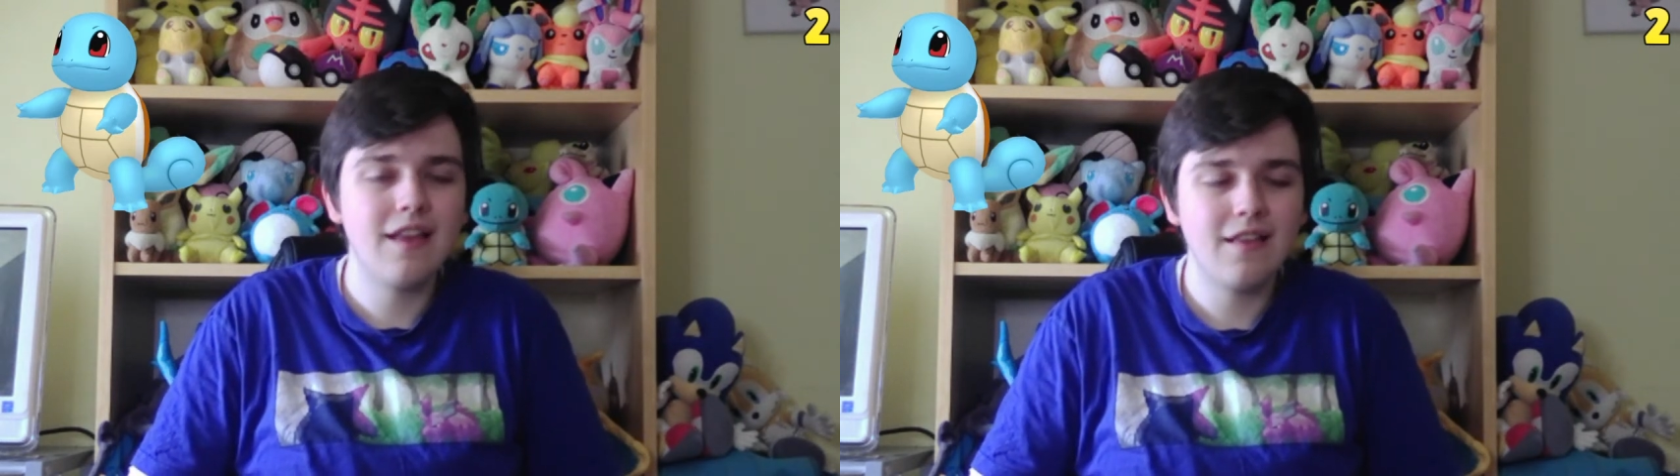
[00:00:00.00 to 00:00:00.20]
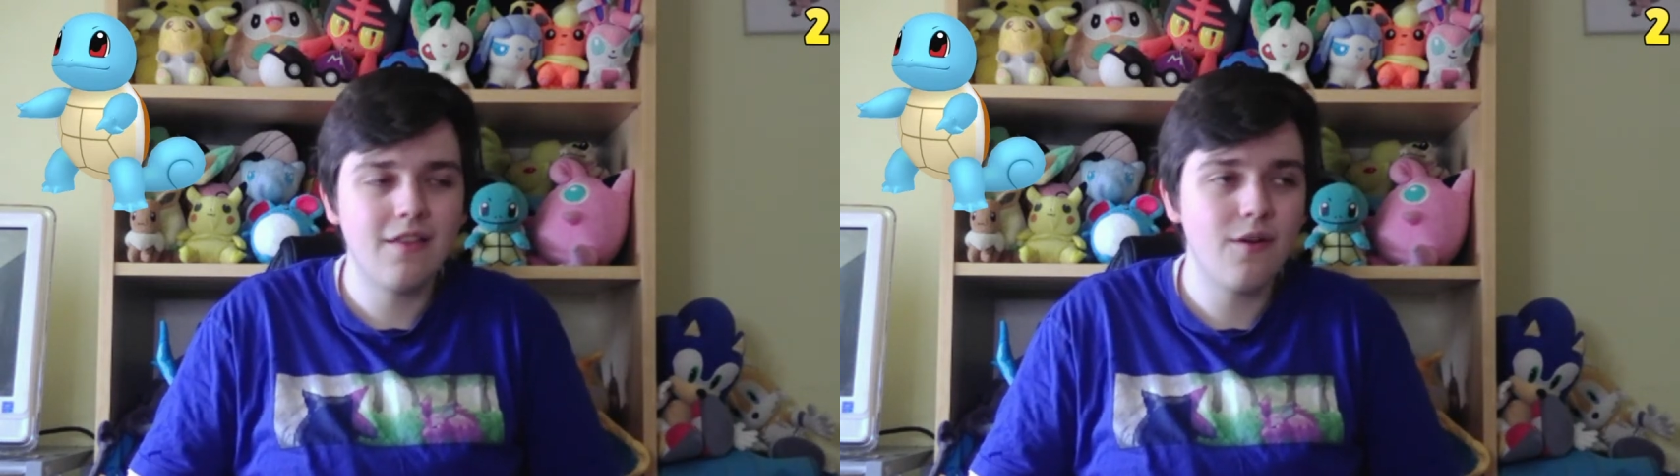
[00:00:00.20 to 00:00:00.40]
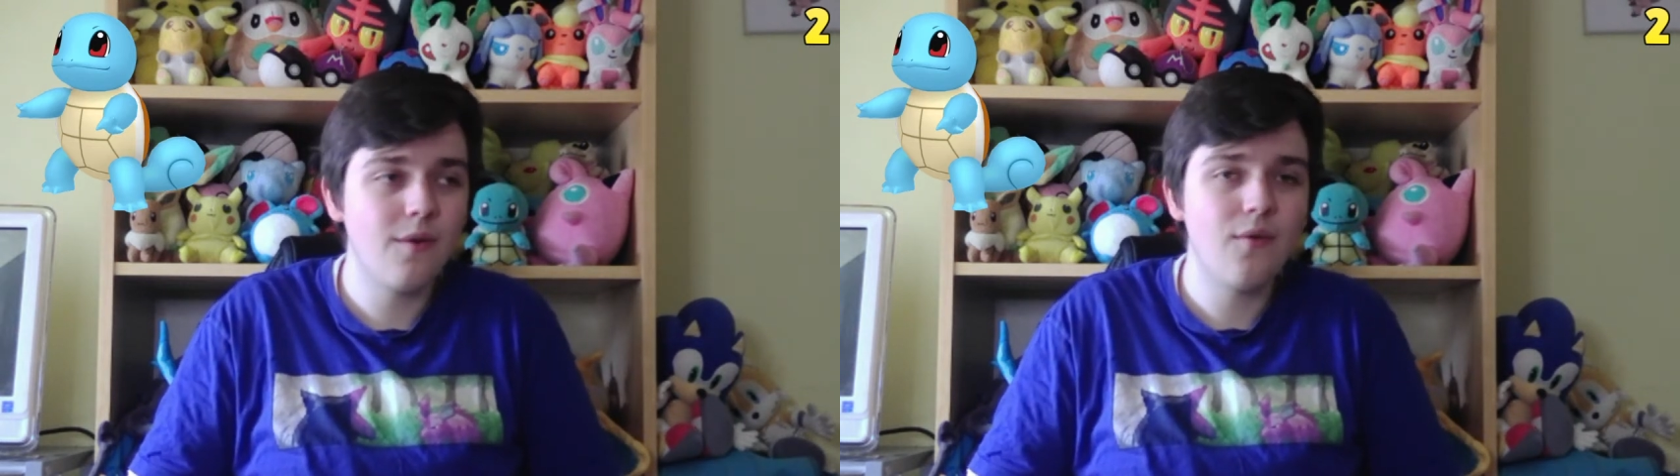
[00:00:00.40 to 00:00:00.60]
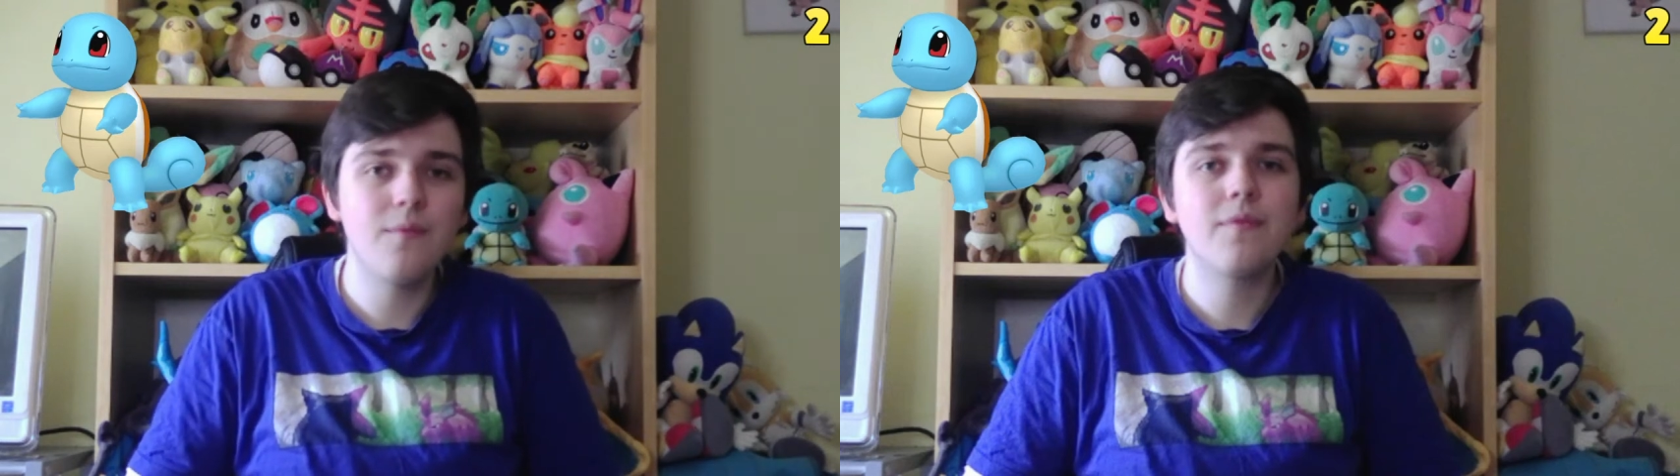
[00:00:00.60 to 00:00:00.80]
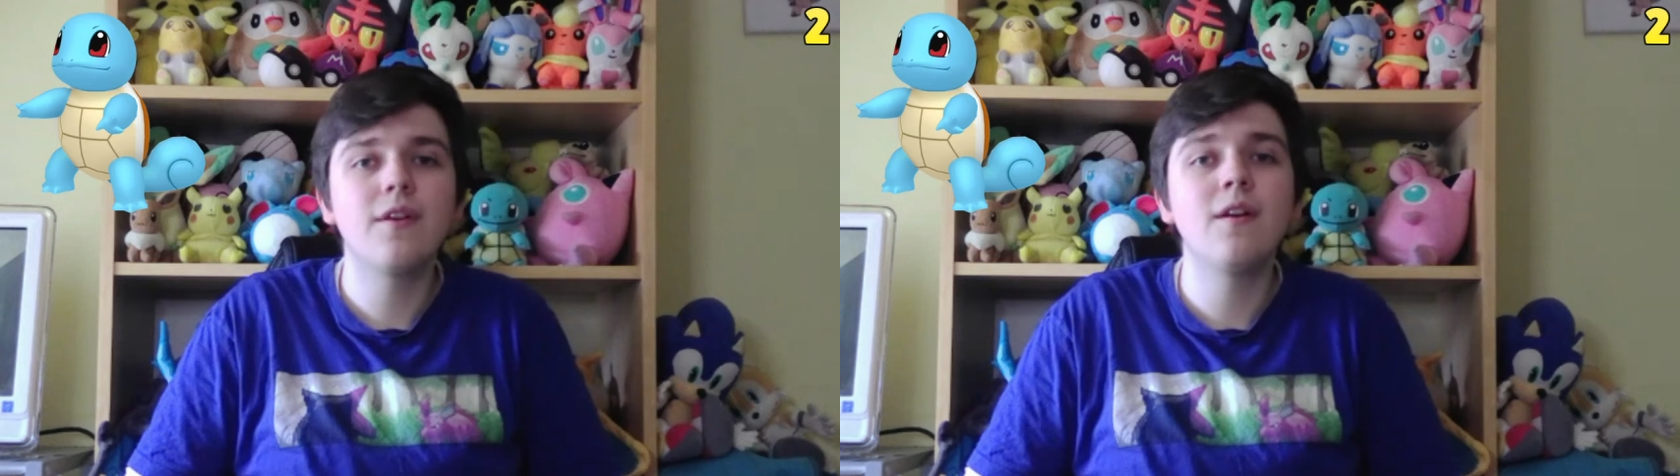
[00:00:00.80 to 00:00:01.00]
So,
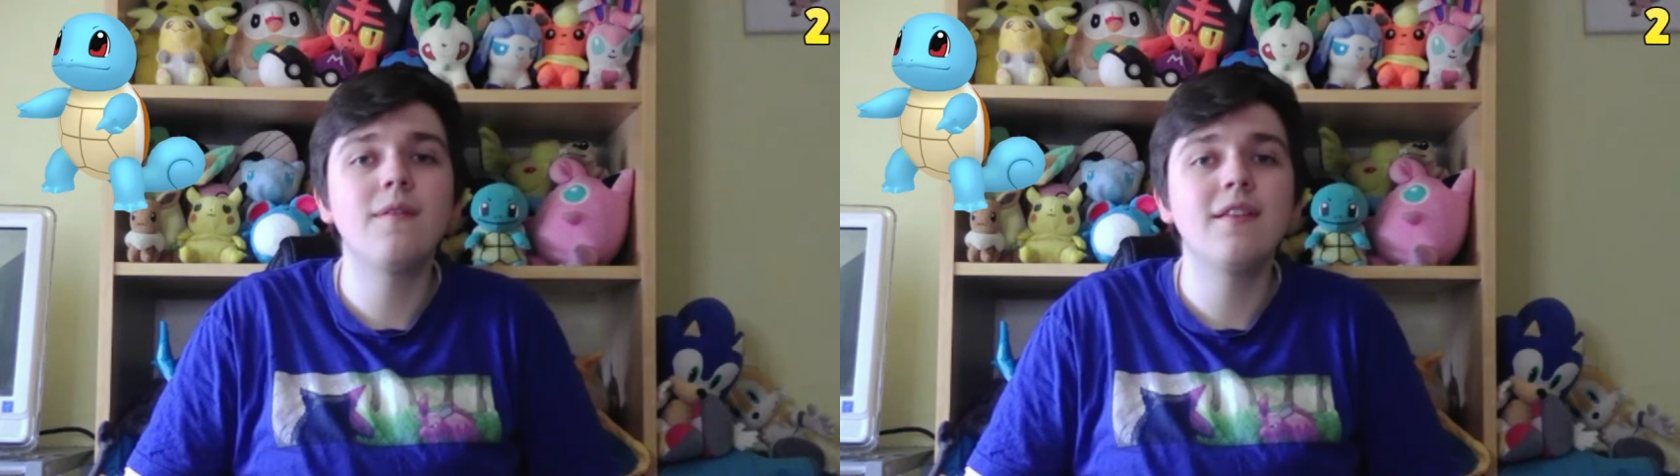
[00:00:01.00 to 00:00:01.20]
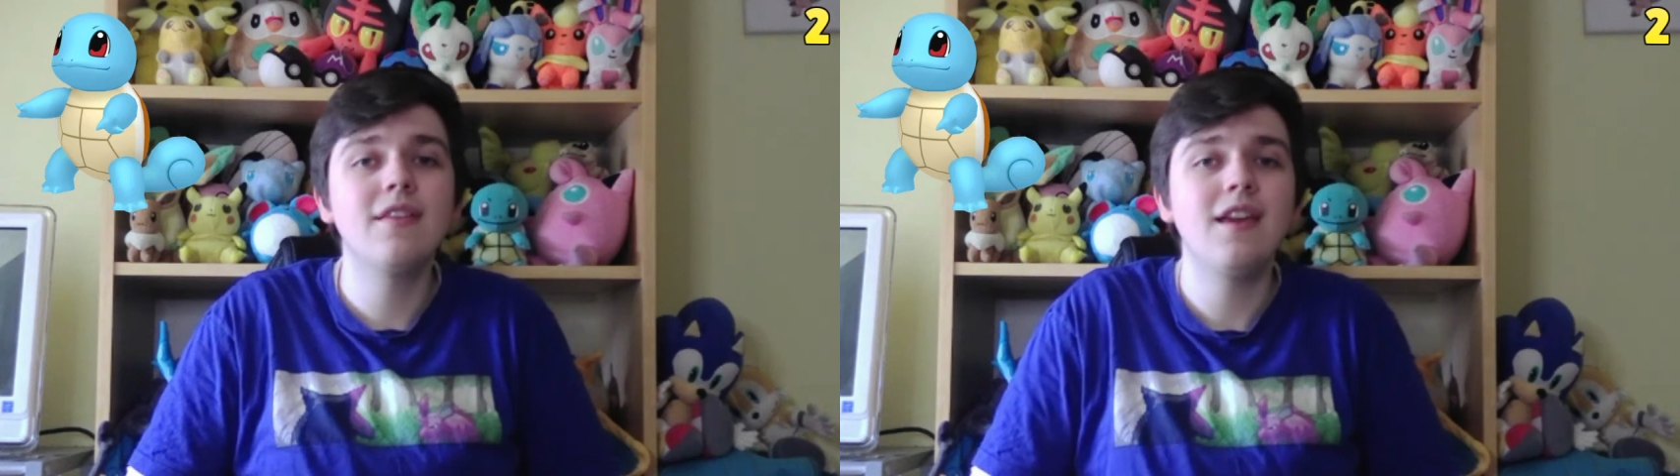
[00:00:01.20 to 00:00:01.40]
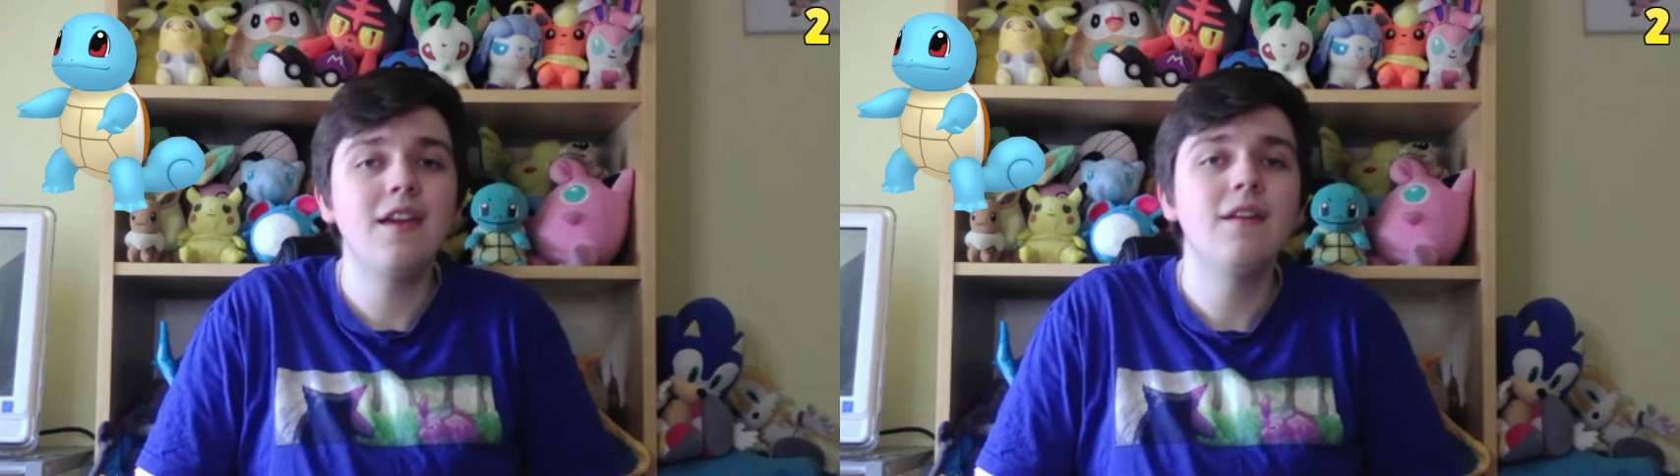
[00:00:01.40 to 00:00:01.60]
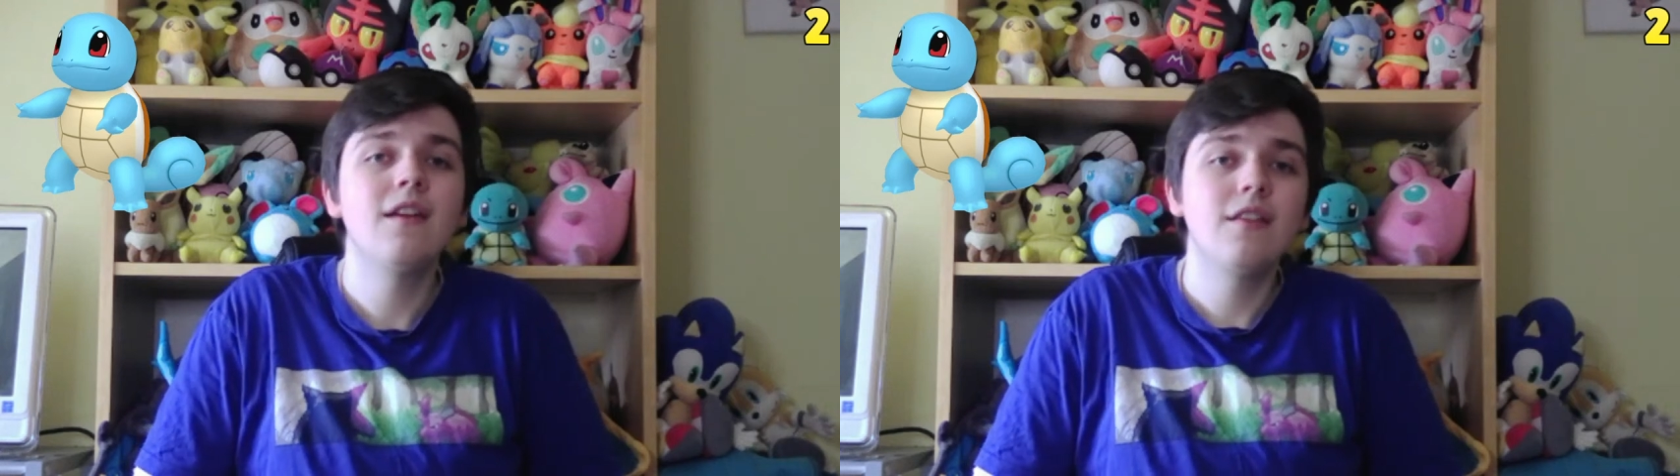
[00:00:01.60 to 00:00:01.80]
obviously,